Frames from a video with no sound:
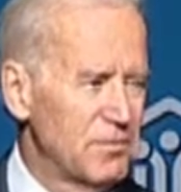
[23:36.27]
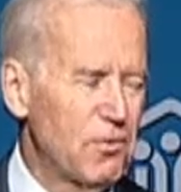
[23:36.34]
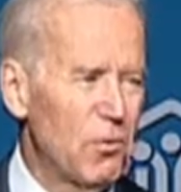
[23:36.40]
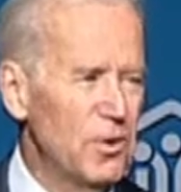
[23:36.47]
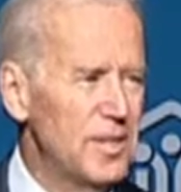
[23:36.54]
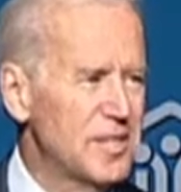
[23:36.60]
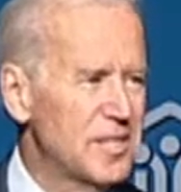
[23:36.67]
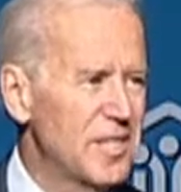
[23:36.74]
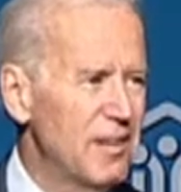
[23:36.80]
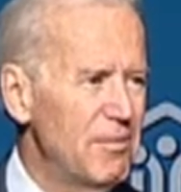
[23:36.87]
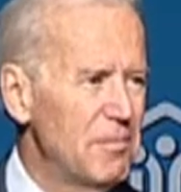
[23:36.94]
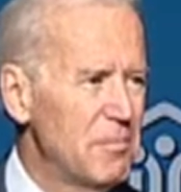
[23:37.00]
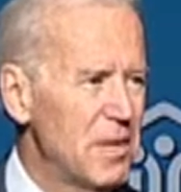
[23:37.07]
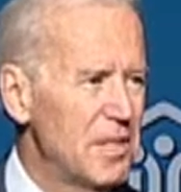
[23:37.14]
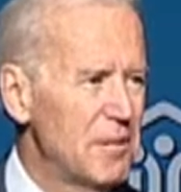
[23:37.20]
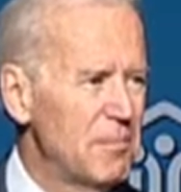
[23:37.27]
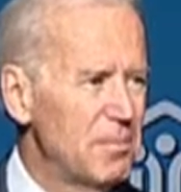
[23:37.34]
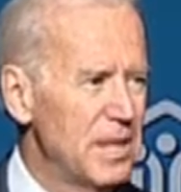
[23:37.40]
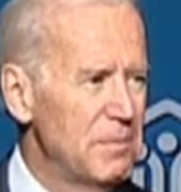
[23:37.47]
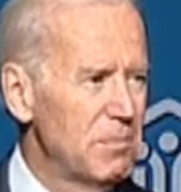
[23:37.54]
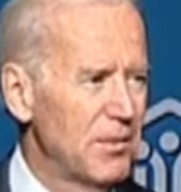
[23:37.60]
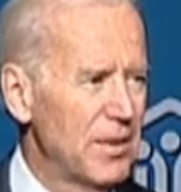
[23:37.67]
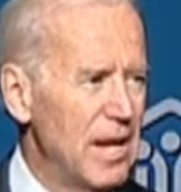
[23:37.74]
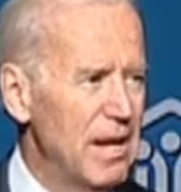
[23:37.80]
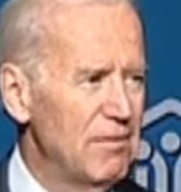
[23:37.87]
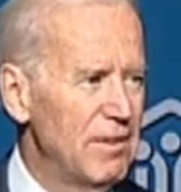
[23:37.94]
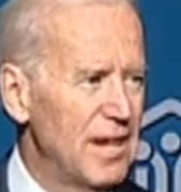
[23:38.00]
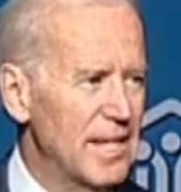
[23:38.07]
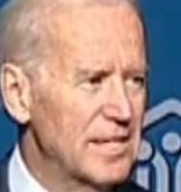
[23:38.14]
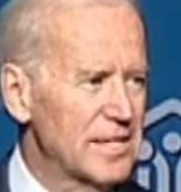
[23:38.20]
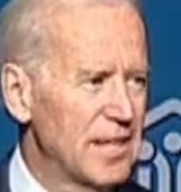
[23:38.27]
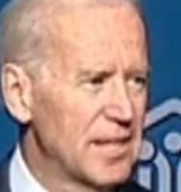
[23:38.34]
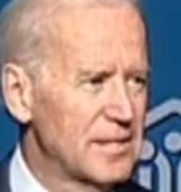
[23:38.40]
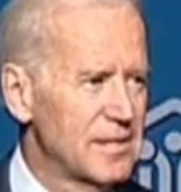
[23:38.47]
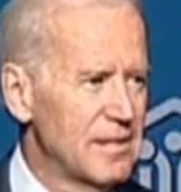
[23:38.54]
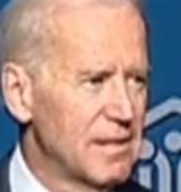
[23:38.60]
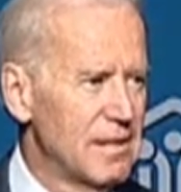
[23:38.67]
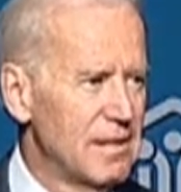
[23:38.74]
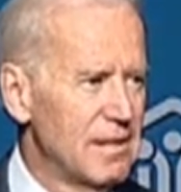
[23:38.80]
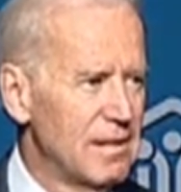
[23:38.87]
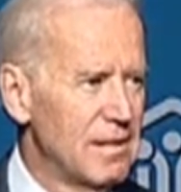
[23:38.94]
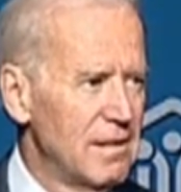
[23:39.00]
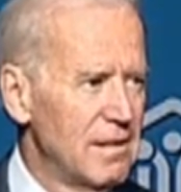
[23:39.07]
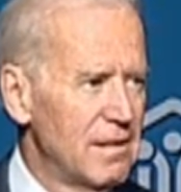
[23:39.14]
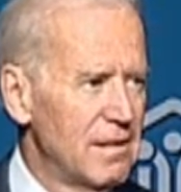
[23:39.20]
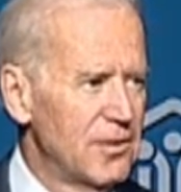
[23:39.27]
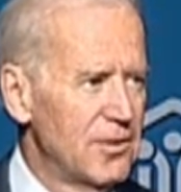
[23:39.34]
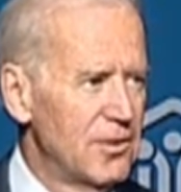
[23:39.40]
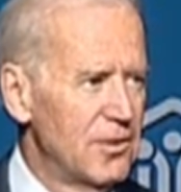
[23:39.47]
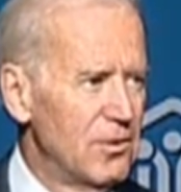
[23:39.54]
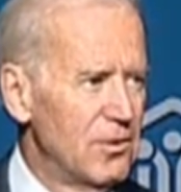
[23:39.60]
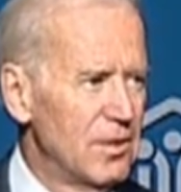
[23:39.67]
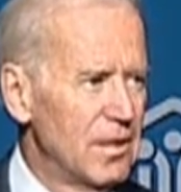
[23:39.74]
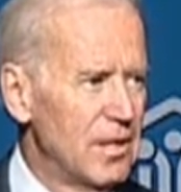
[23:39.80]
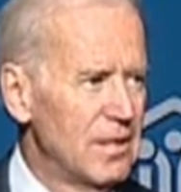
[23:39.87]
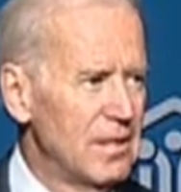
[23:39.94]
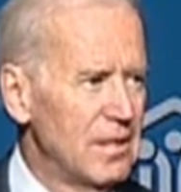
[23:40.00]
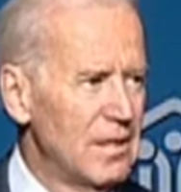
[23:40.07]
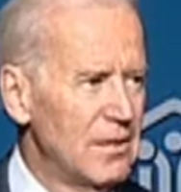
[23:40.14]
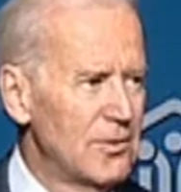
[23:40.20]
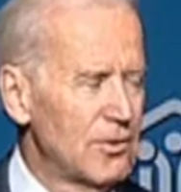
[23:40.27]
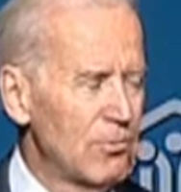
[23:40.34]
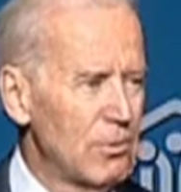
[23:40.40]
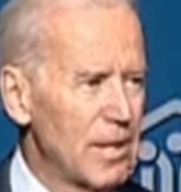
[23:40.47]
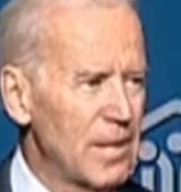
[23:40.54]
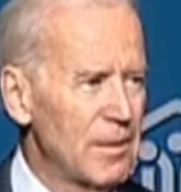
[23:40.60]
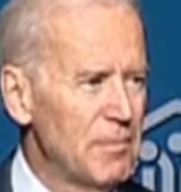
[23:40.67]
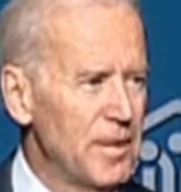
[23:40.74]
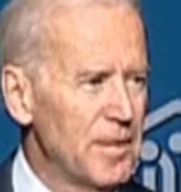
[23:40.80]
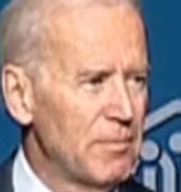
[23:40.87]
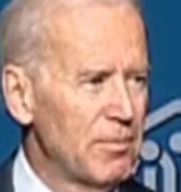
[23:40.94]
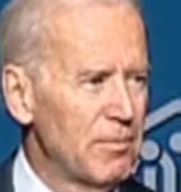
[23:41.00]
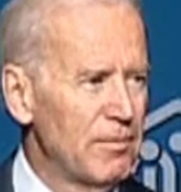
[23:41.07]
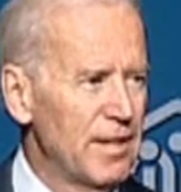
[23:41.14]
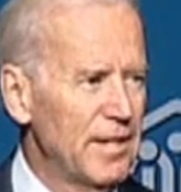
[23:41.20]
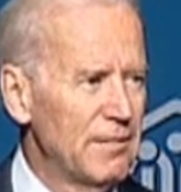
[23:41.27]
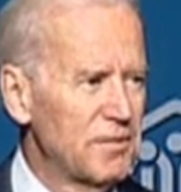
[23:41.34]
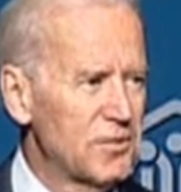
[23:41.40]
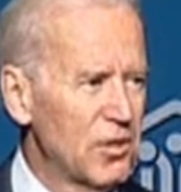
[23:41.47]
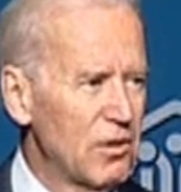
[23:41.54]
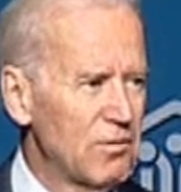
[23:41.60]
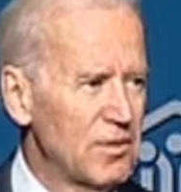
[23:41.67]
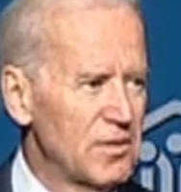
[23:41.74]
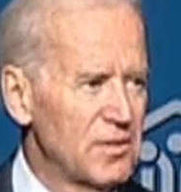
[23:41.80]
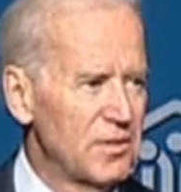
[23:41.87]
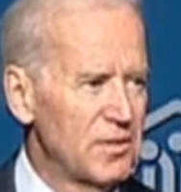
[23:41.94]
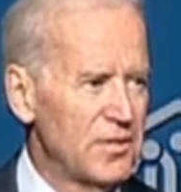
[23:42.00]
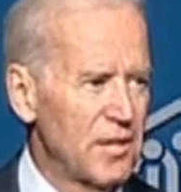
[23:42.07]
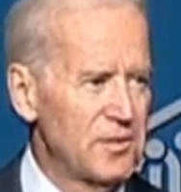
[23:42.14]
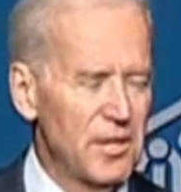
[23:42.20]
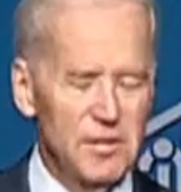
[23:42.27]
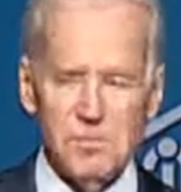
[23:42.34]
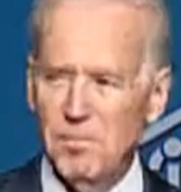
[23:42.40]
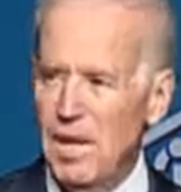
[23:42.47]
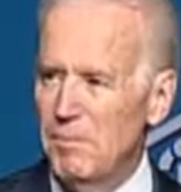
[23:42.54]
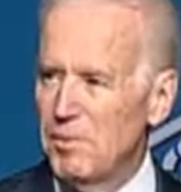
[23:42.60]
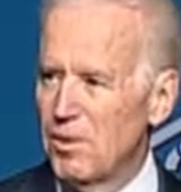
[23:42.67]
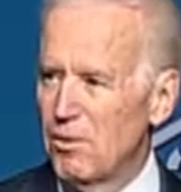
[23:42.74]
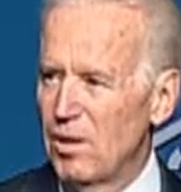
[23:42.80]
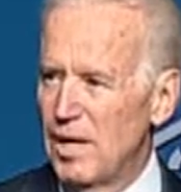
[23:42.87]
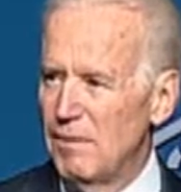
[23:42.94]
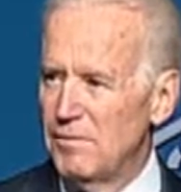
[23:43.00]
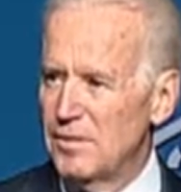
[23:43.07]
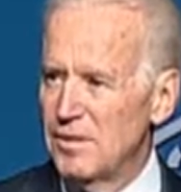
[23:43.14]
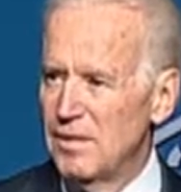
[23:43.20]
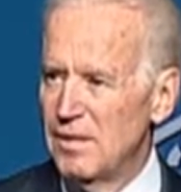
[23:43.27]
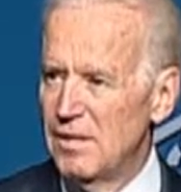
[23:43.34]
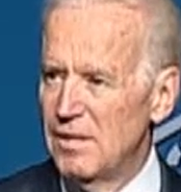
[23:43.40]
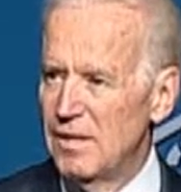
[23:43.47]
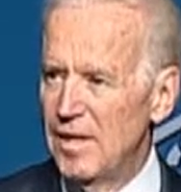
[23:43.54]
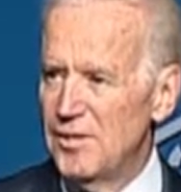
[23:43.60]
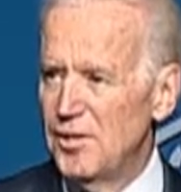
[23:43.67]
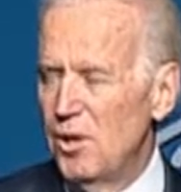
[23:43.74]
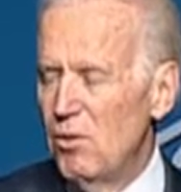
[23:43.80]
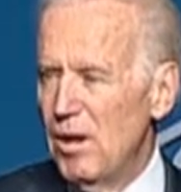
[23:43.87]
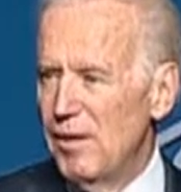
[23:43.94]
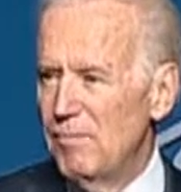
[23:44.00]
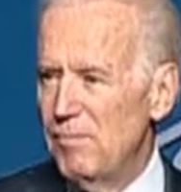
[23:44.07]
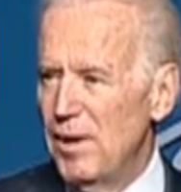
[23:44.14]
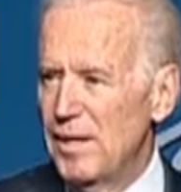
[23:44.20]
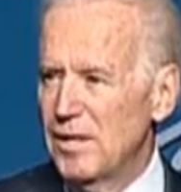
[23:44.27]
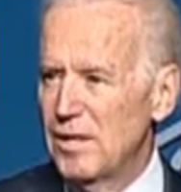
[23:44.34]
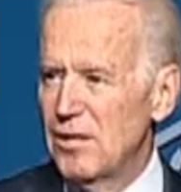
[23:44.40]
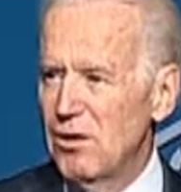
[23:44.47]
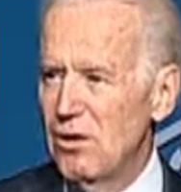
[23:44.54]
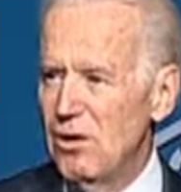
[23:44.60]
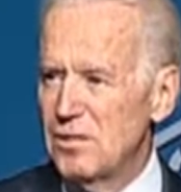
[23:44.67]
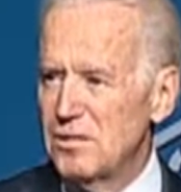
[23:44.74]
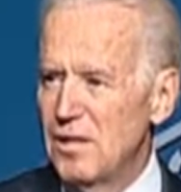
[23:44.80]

47 million people now have access to recommended preventative service, such as mammograms, at no out-of-pocket cost.